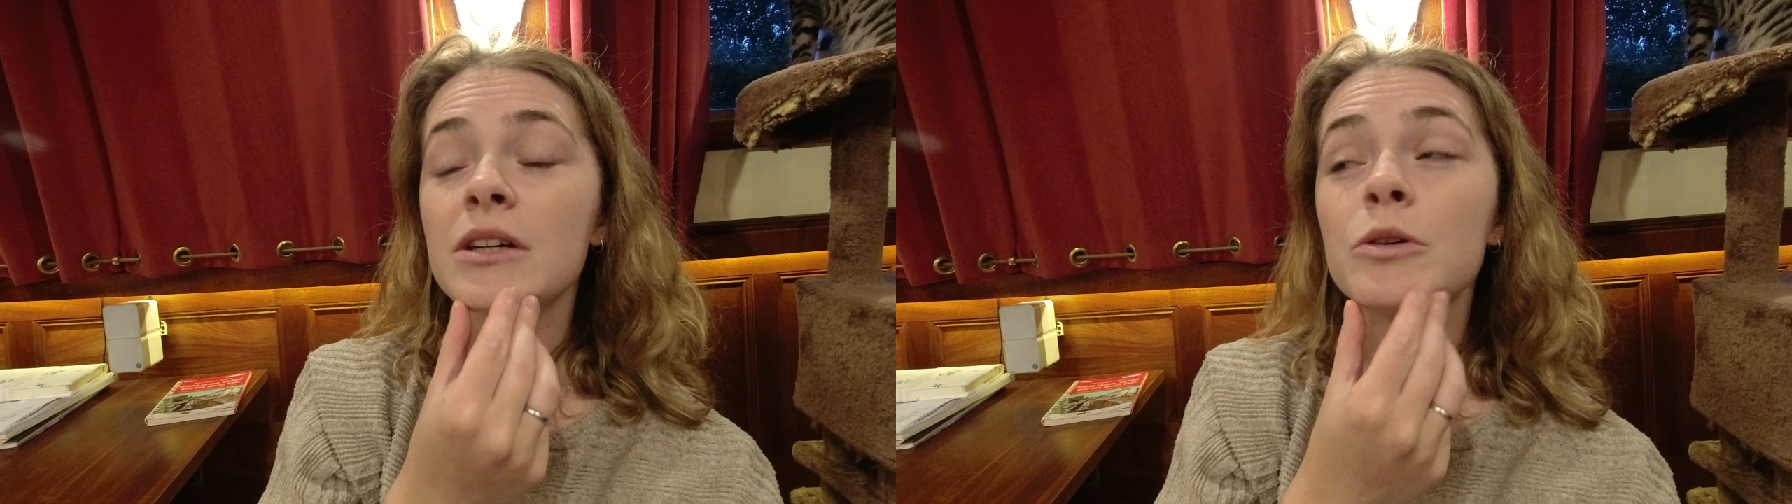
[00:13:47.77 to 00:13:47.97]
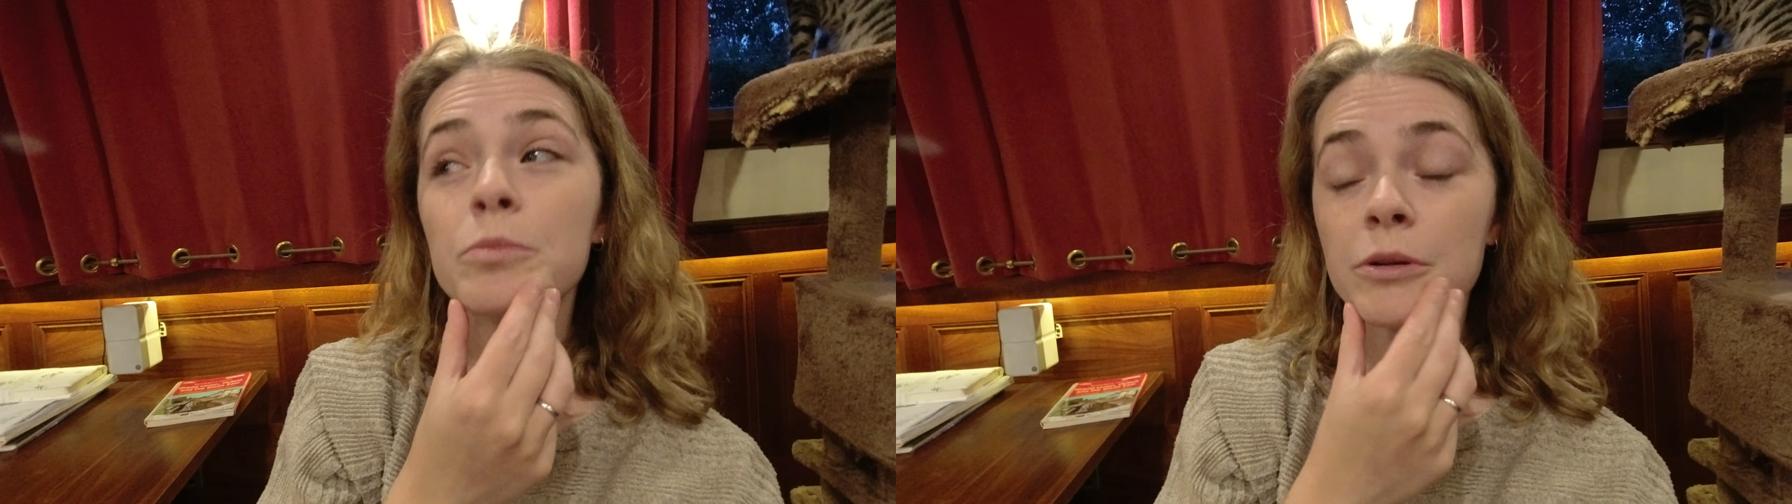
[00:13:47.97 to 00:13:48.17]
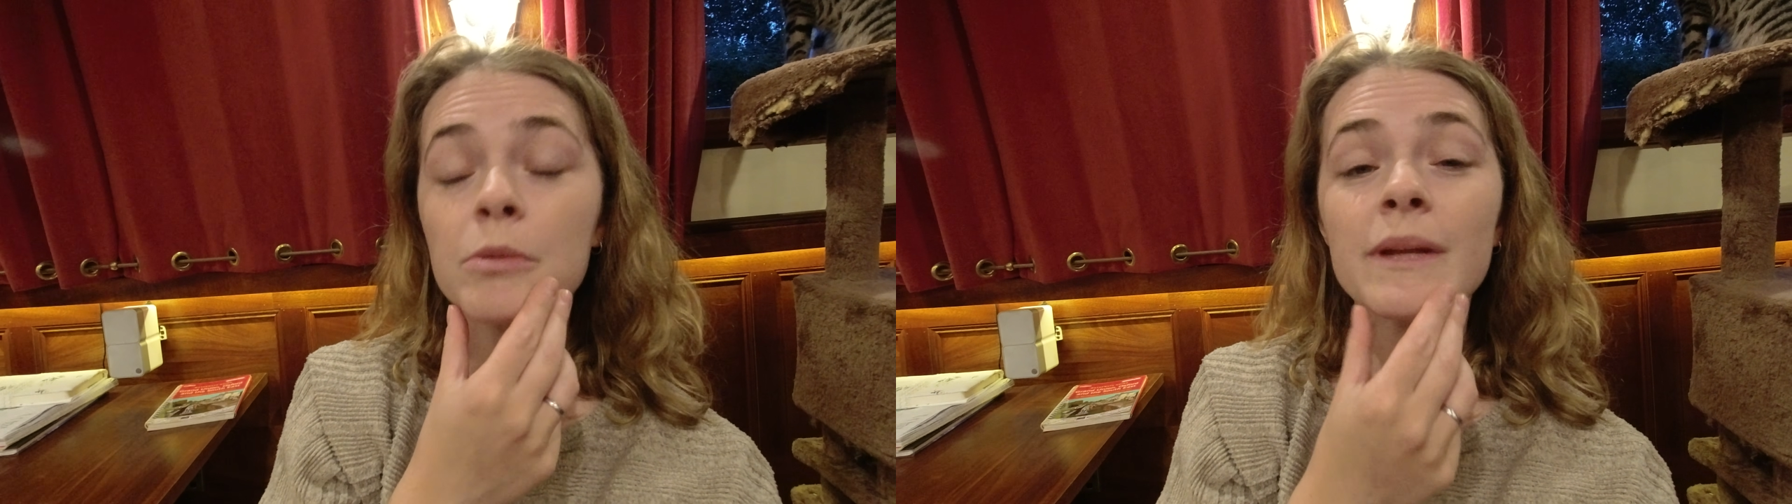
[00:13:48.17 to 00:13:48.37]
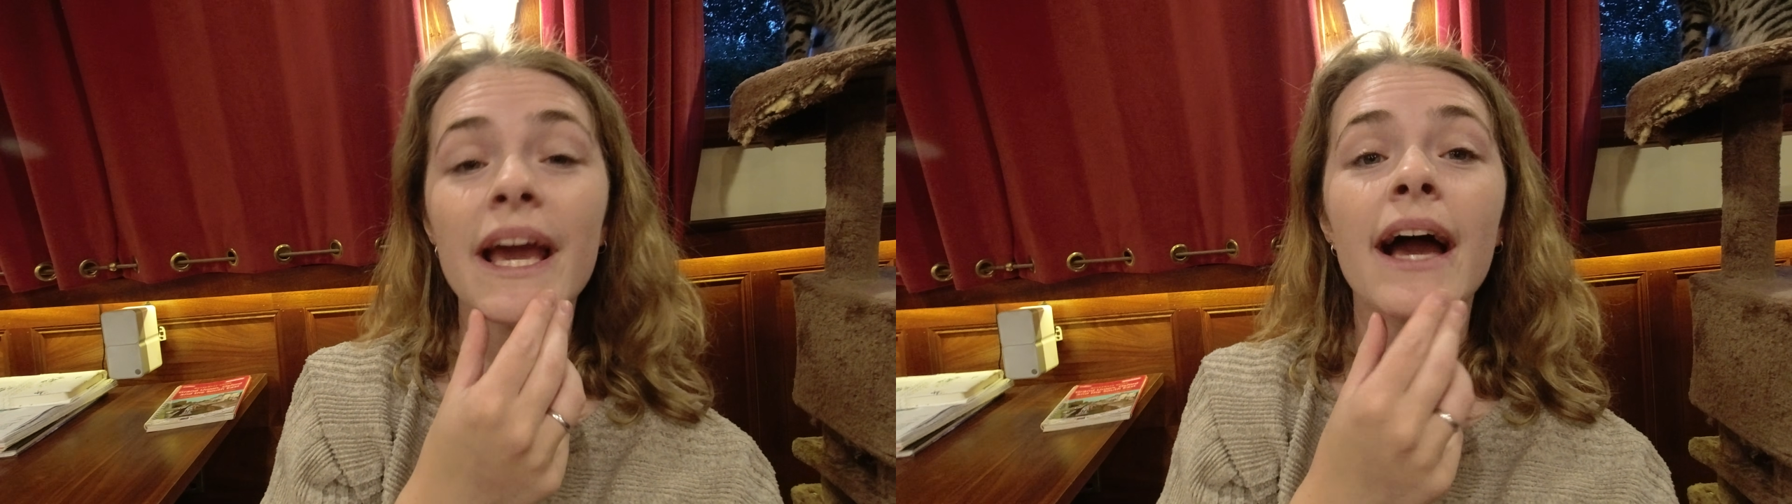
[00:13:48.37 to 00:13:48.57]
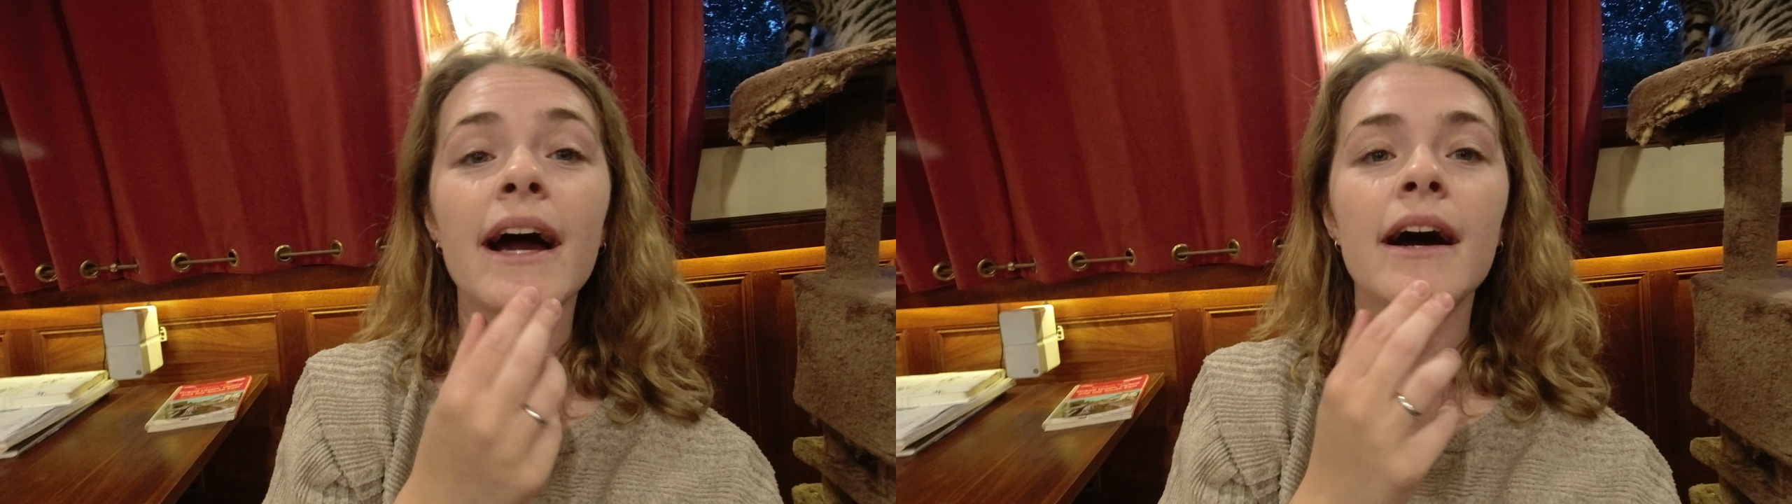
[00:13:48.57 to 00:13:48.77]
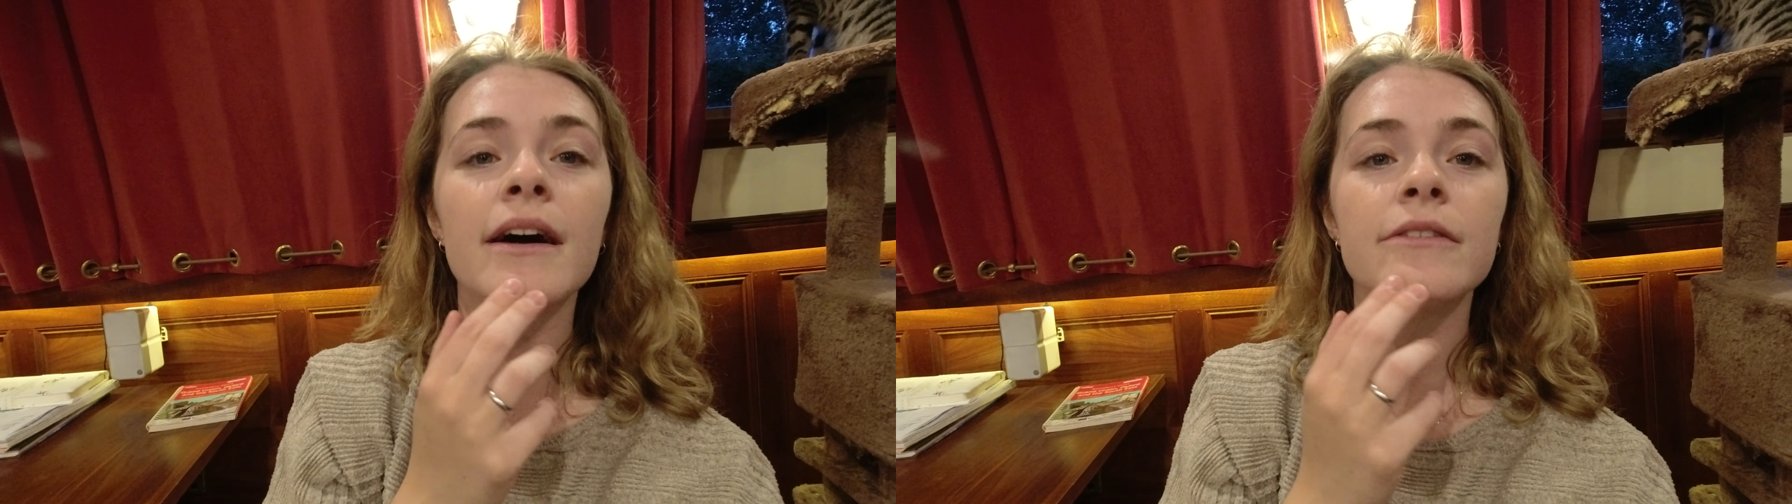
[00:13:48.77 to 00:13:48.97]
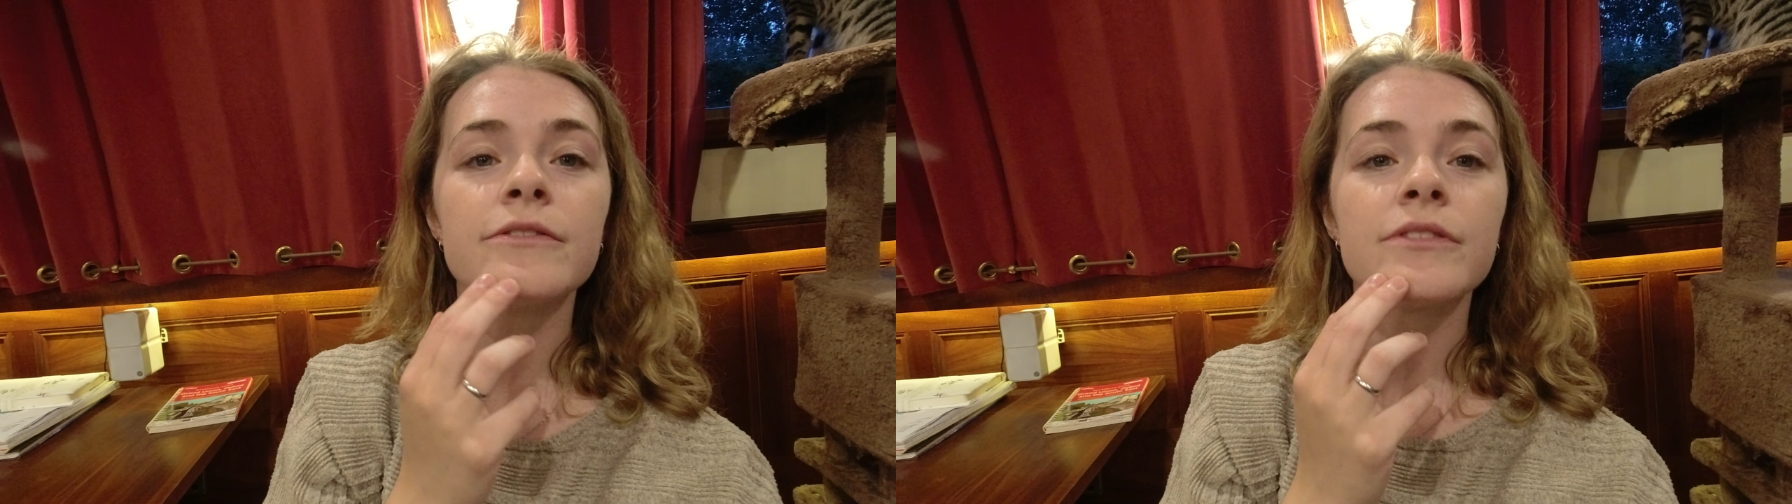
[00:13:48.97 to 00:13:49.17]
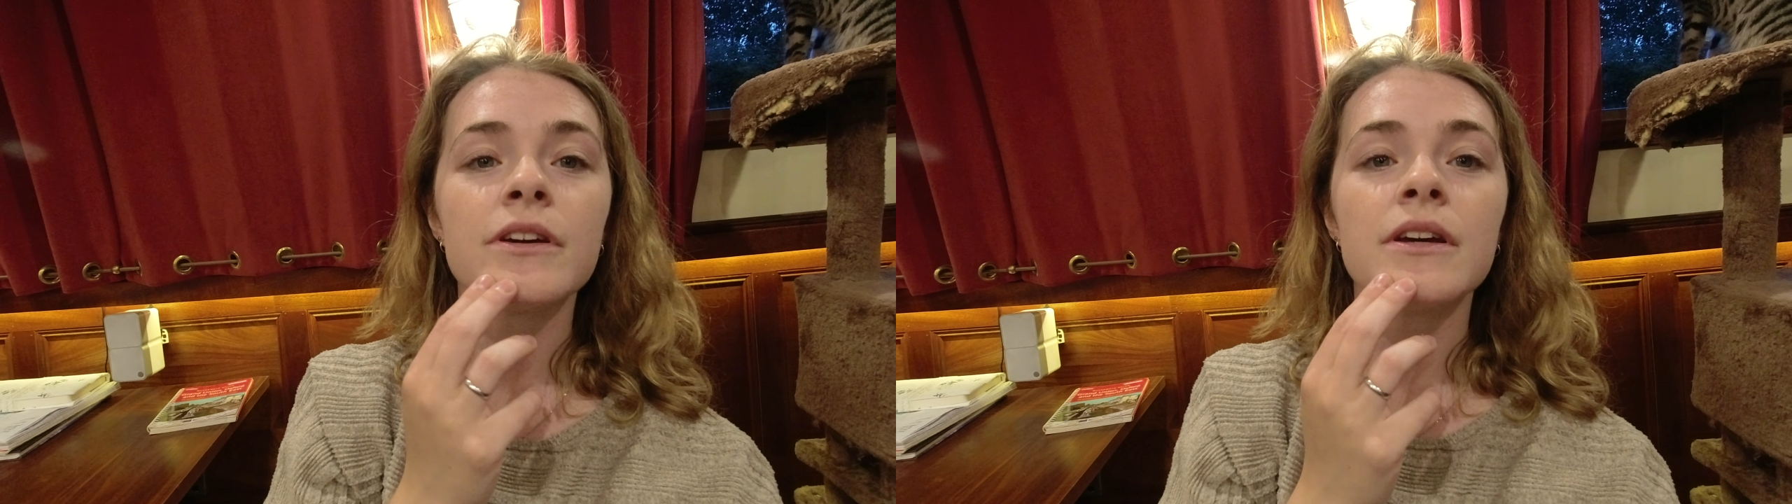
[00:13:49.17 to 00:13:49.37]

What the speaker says: or probably have,